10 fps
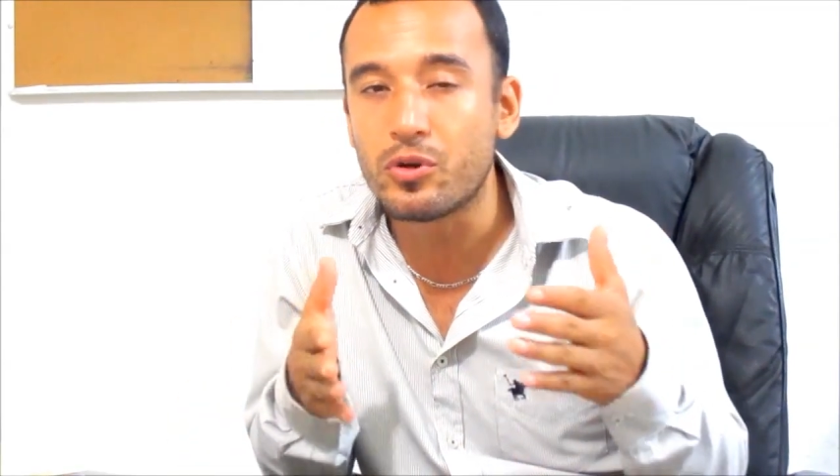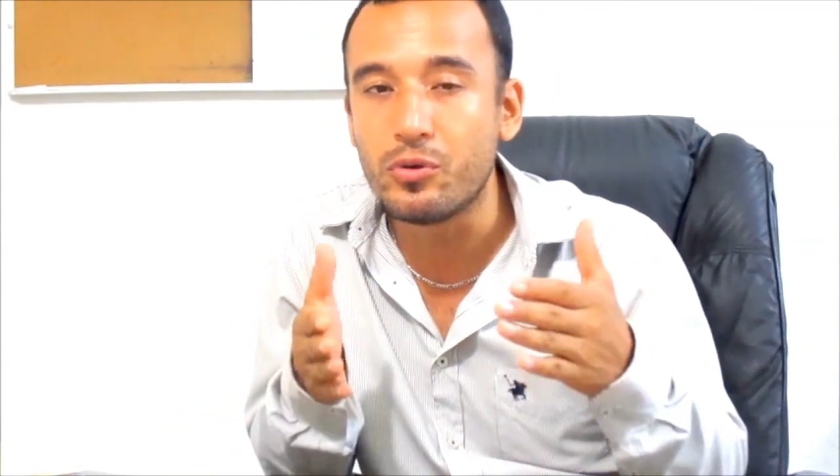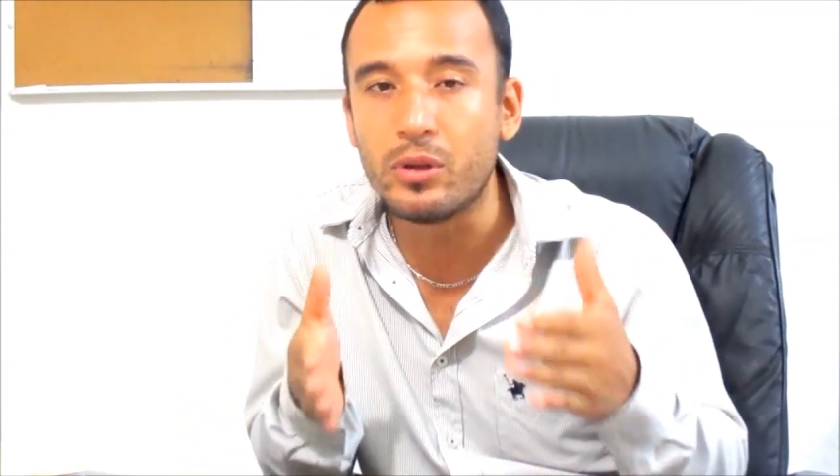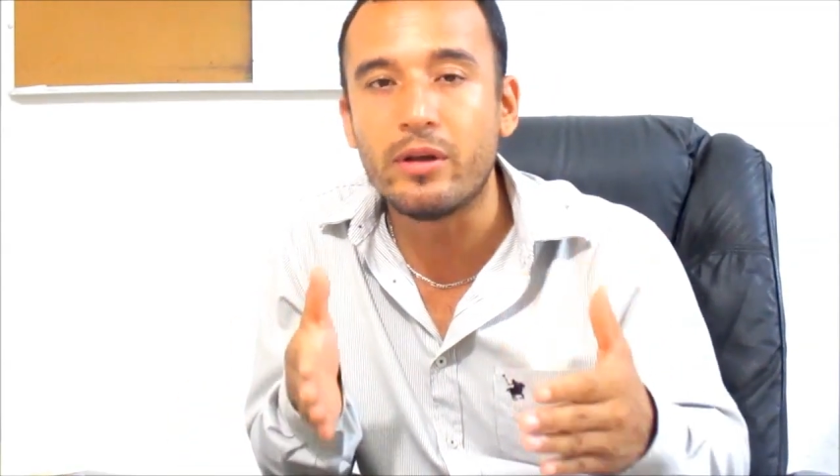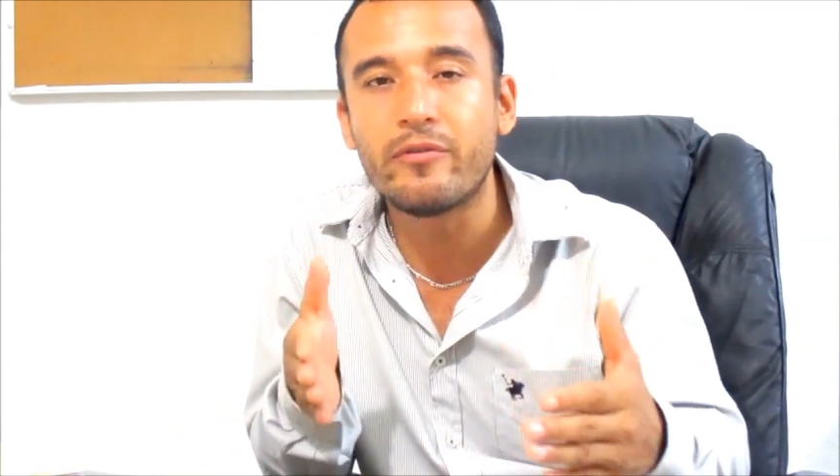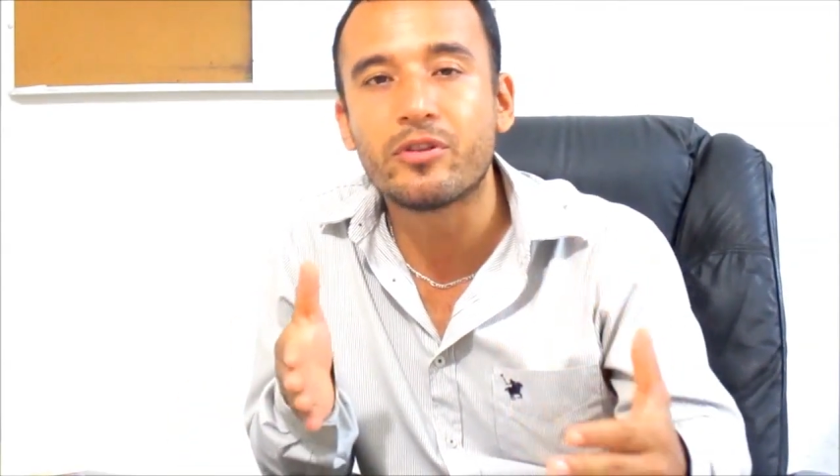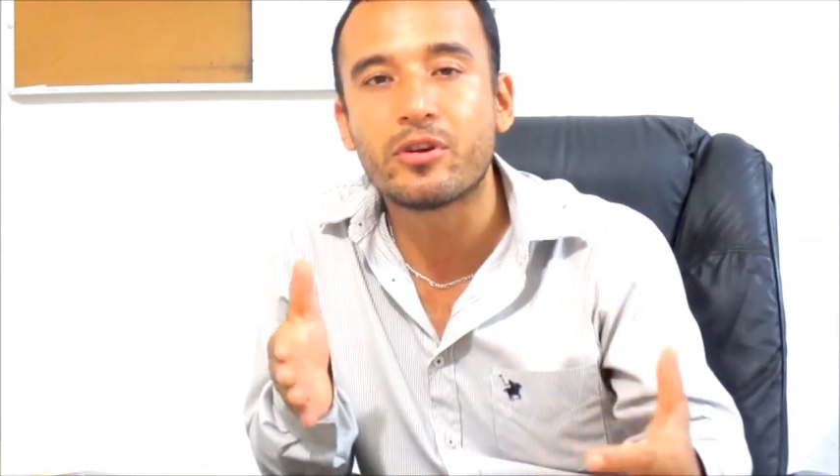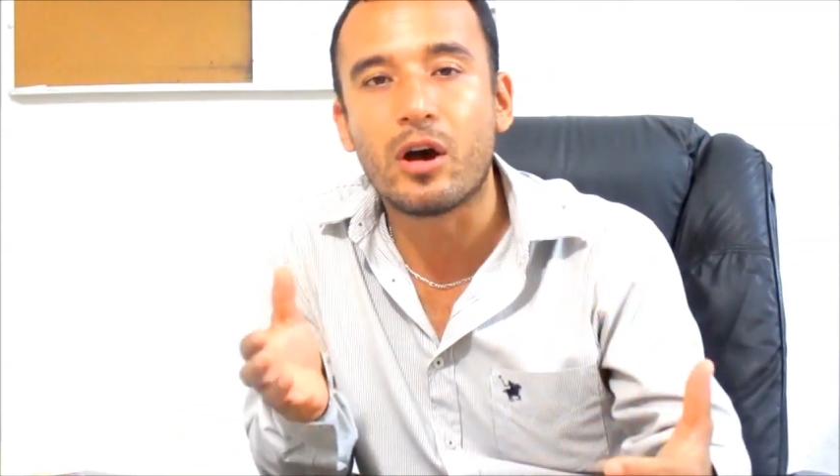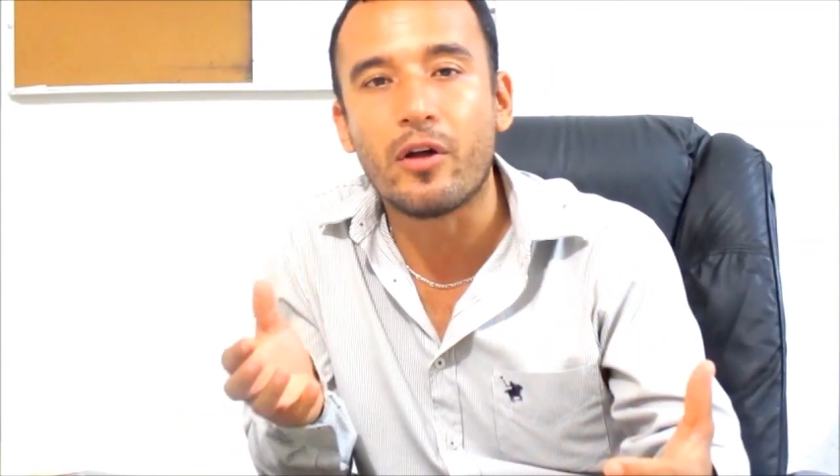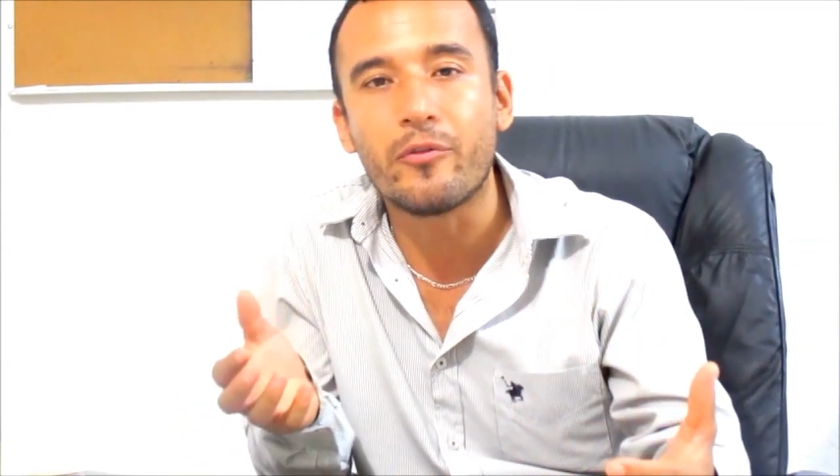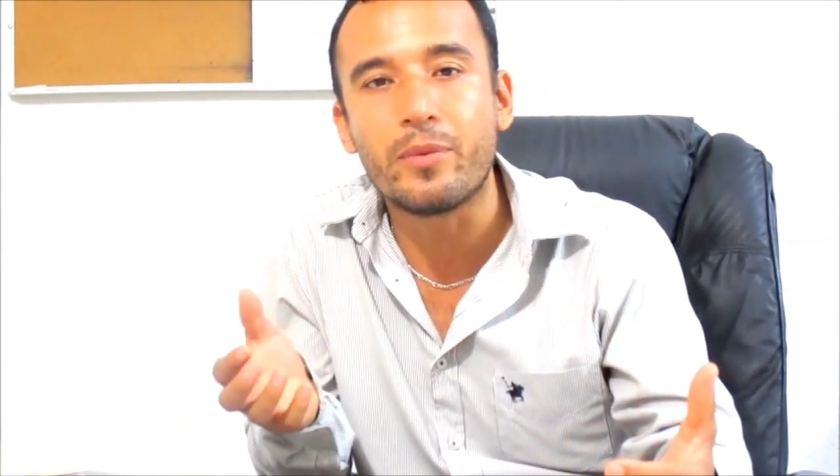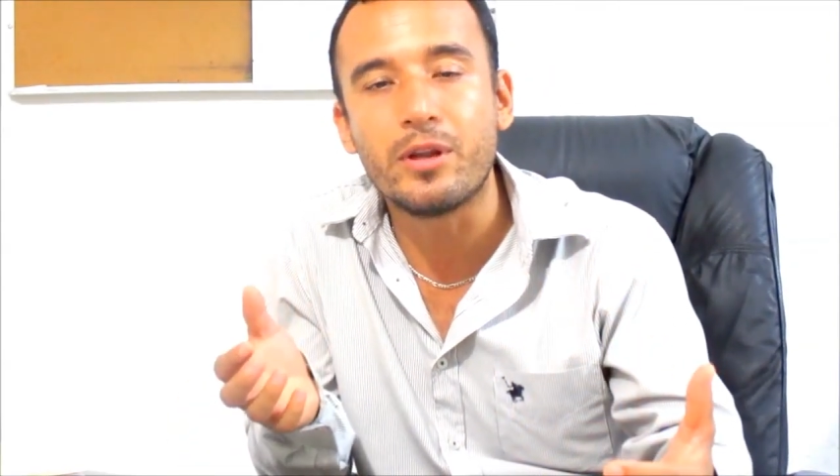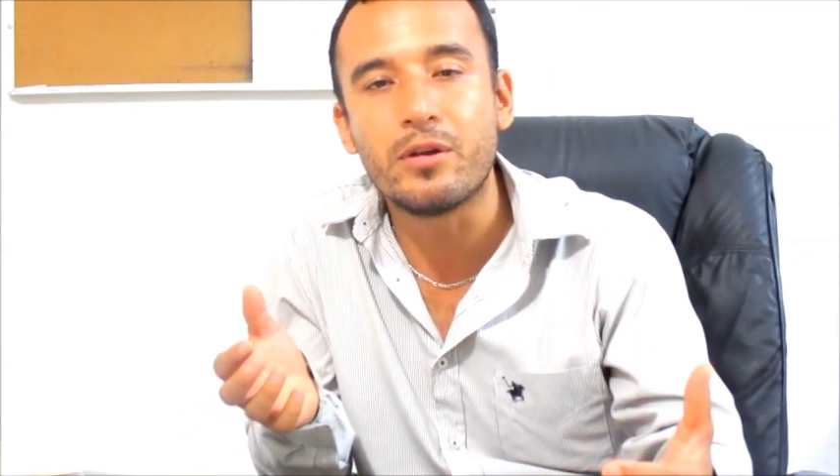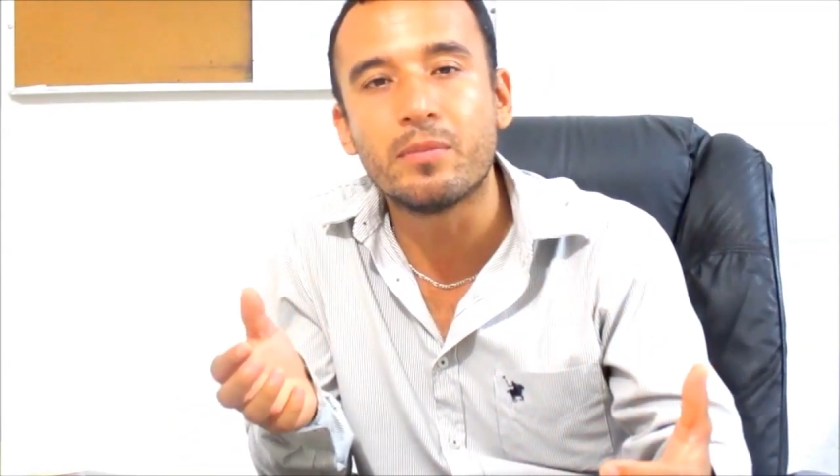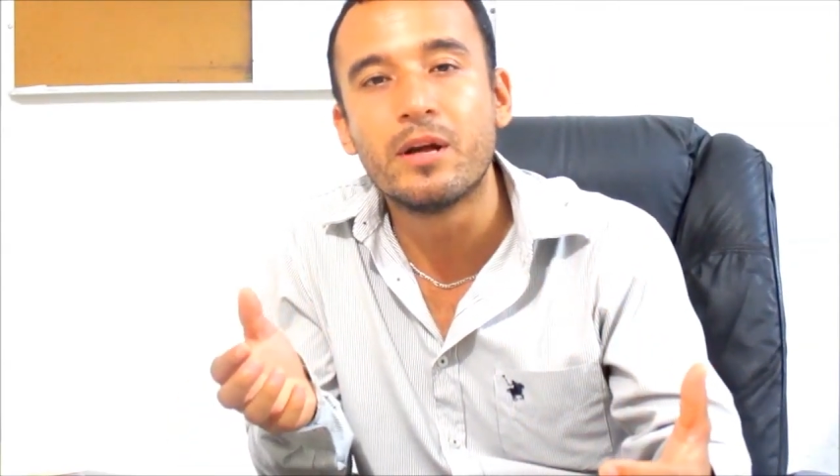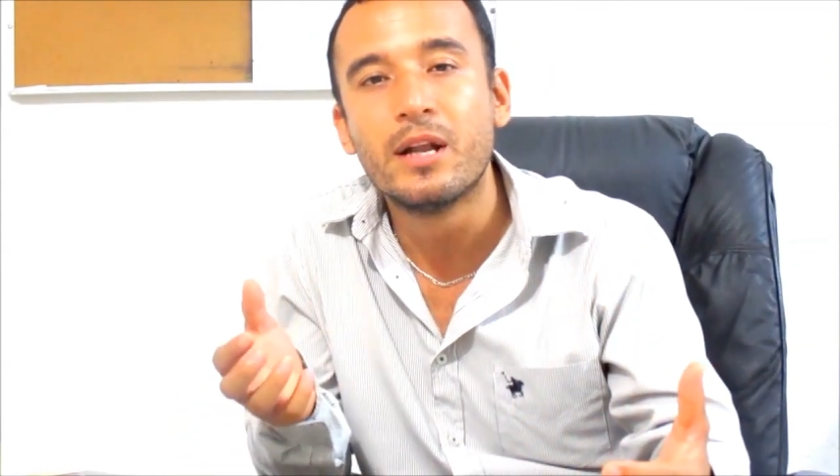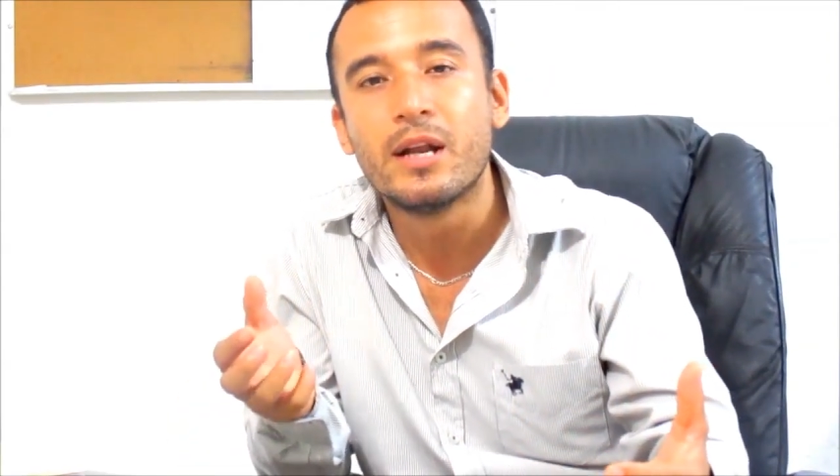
you live in the condominium,